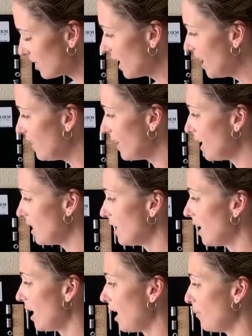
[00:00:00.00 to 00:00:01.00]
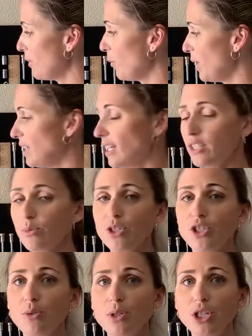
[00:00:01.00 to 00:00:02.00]
And then the wing nut is
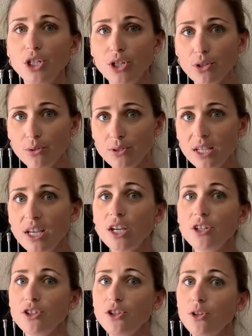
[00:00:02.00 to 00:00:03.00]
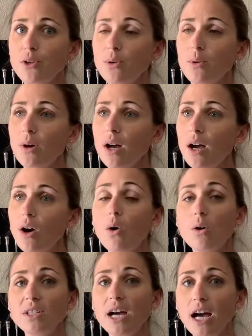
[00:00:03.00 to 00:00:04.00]
what you would use to
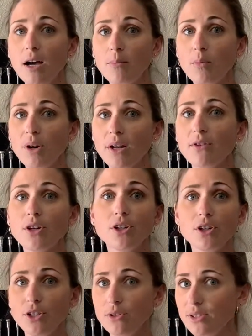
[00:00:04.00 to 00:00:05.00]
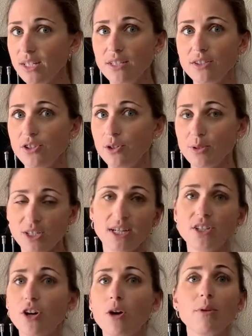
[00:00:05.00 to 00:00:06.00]
hold up whatever you're using to
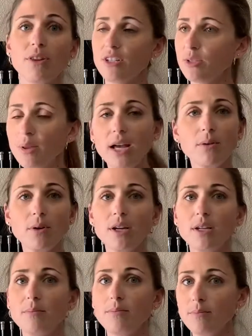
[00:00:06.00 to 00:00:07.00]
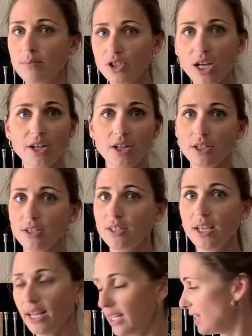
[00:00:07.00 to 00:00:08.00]
protect your home, whether it's plywood, shutters,
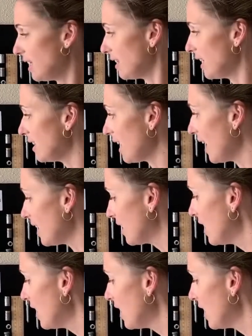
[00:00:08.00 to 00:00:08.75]
anything like that.